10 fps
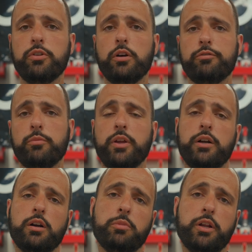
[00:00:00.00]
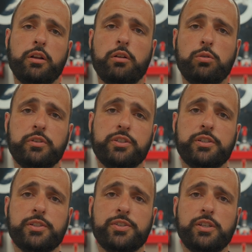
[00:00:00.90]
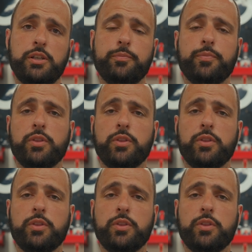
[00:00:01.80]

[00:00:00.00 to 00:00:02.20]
on from there, I'm going to head on over to the seat.